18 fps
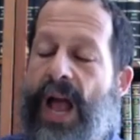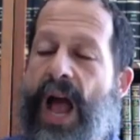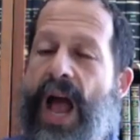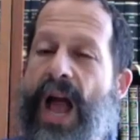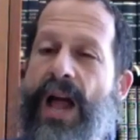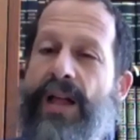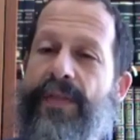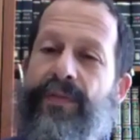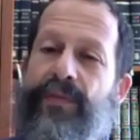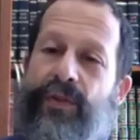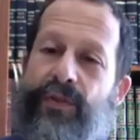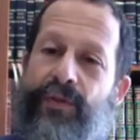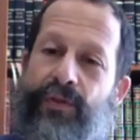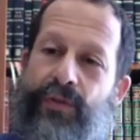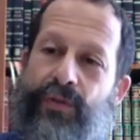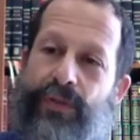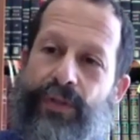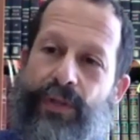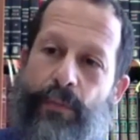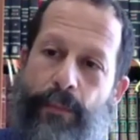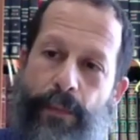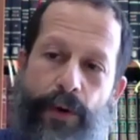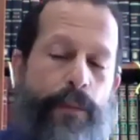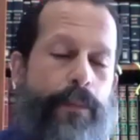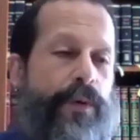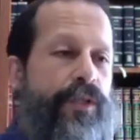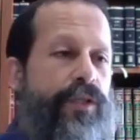And the
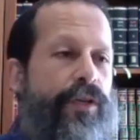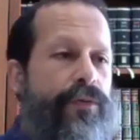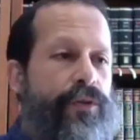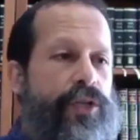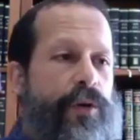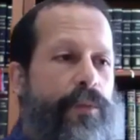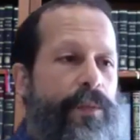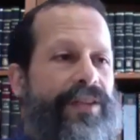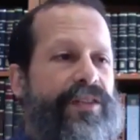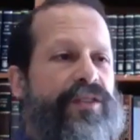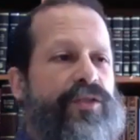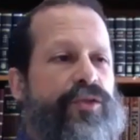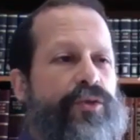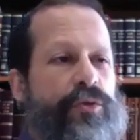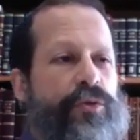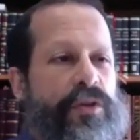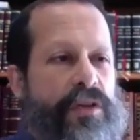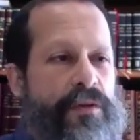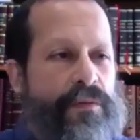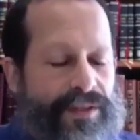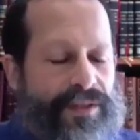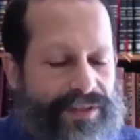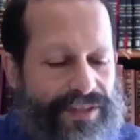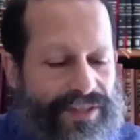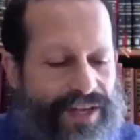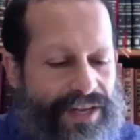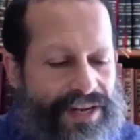purpose of Shabbat is to give
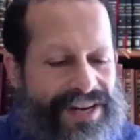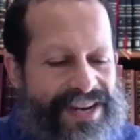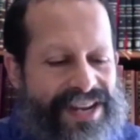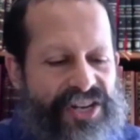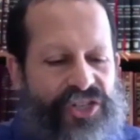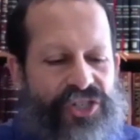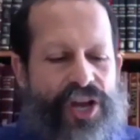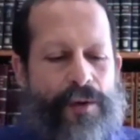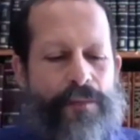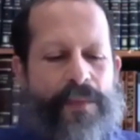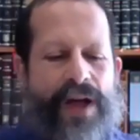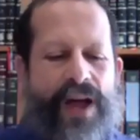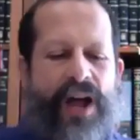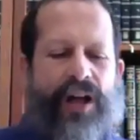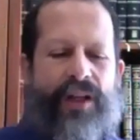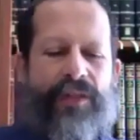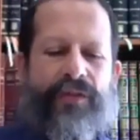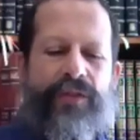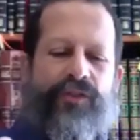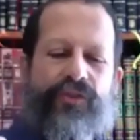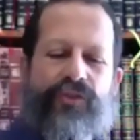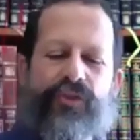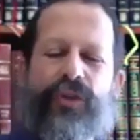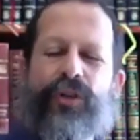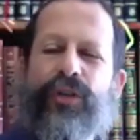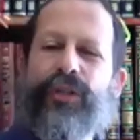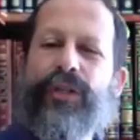us the neshama, the
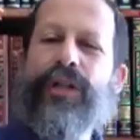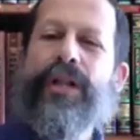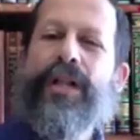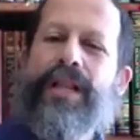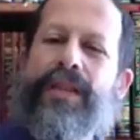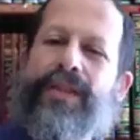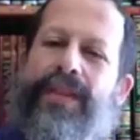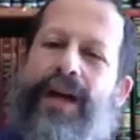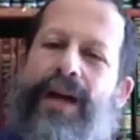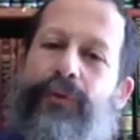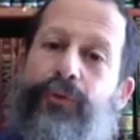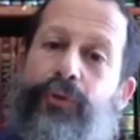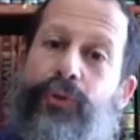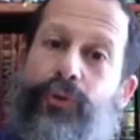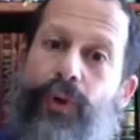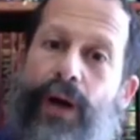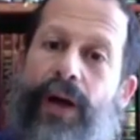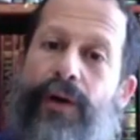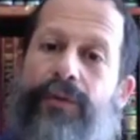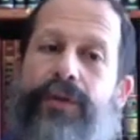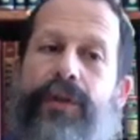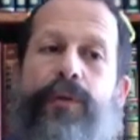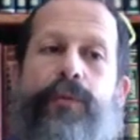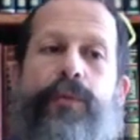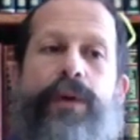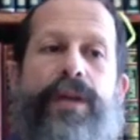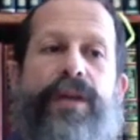soul, that throughout the
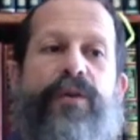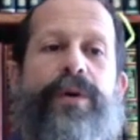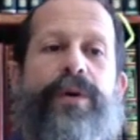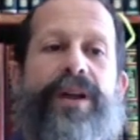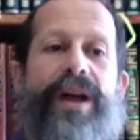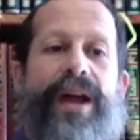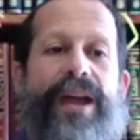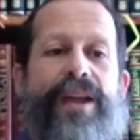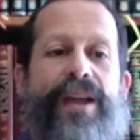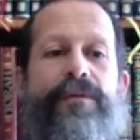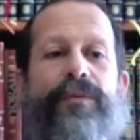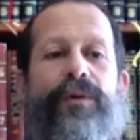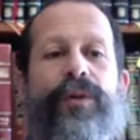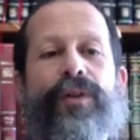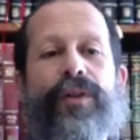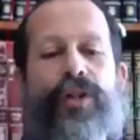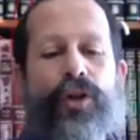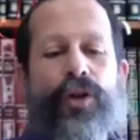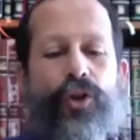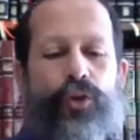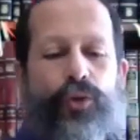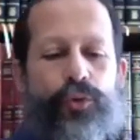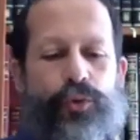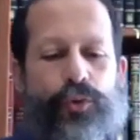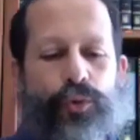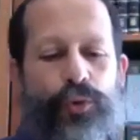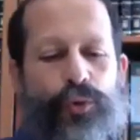week we're able
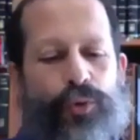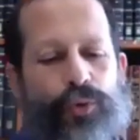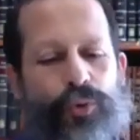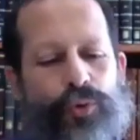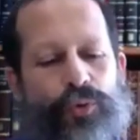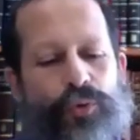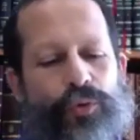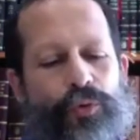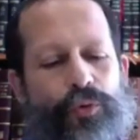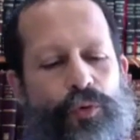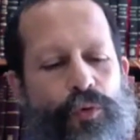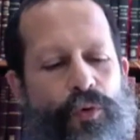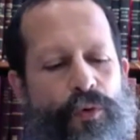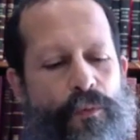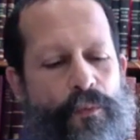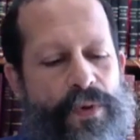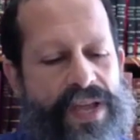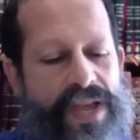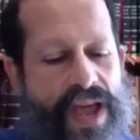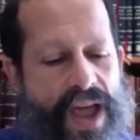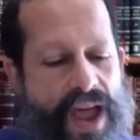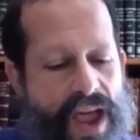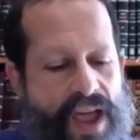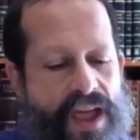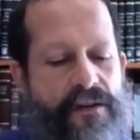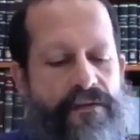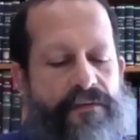to
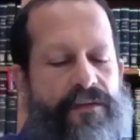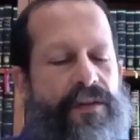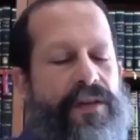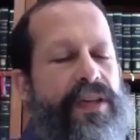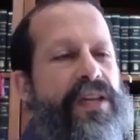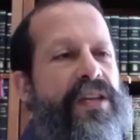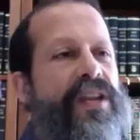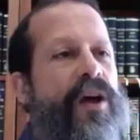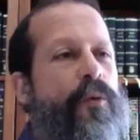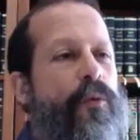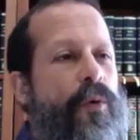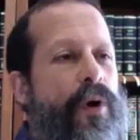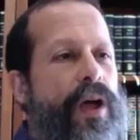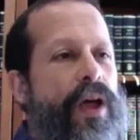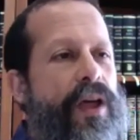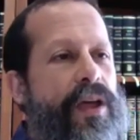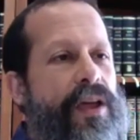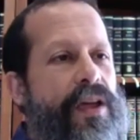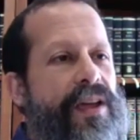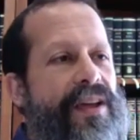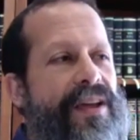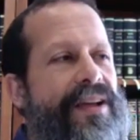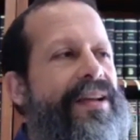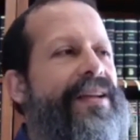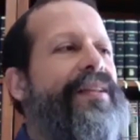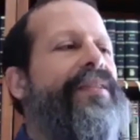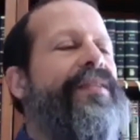behave in a way
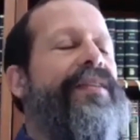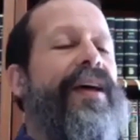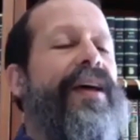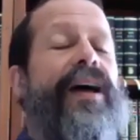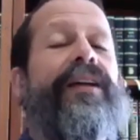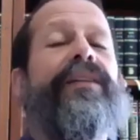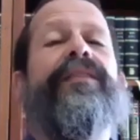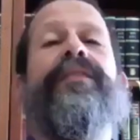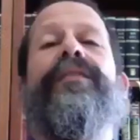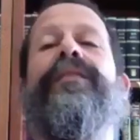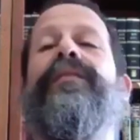that